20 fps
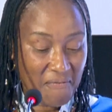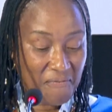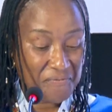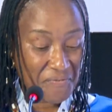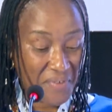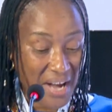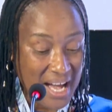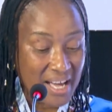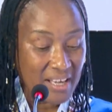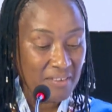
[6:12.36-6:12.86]

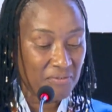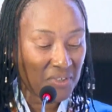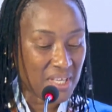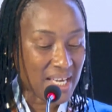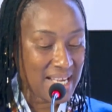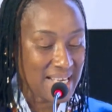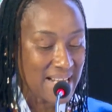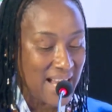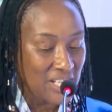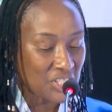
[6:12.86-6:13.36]
5-year
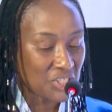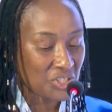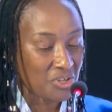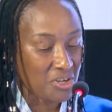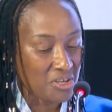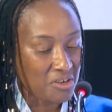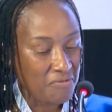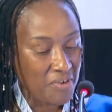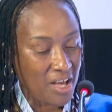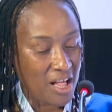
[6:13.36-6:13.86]
National
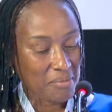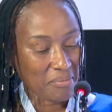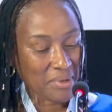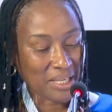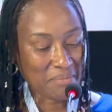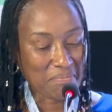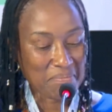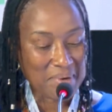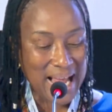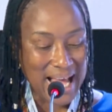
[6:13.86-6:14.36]

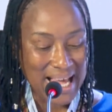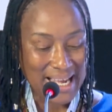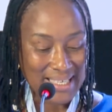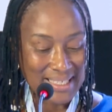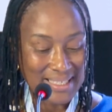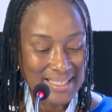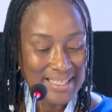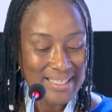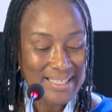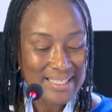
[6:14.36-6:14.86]
Development Plan
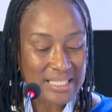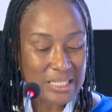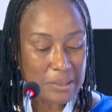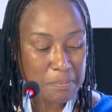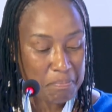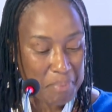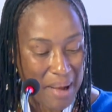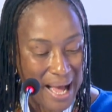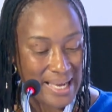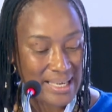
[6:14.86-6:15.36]

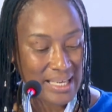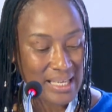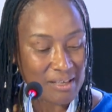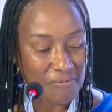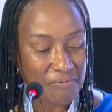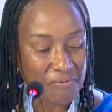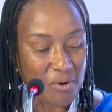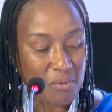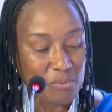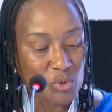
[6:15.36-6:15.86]
spanning
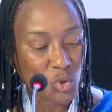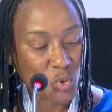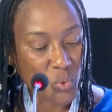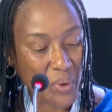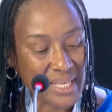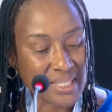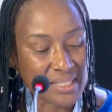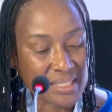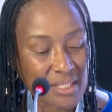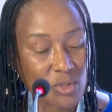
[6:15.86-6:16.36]
from
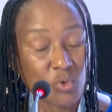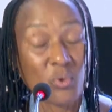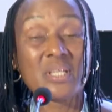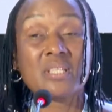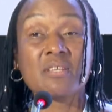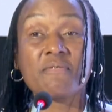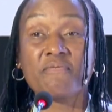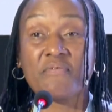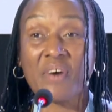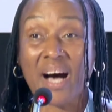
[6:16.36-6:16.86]

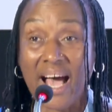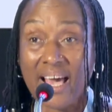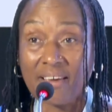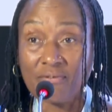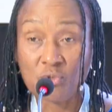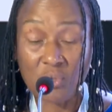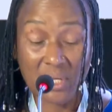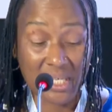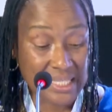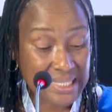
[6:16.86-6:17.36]

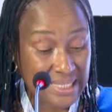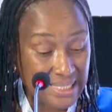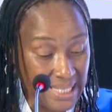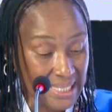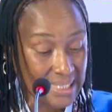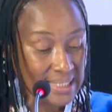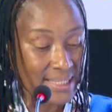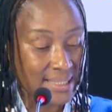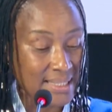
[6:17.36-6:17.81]
2025-26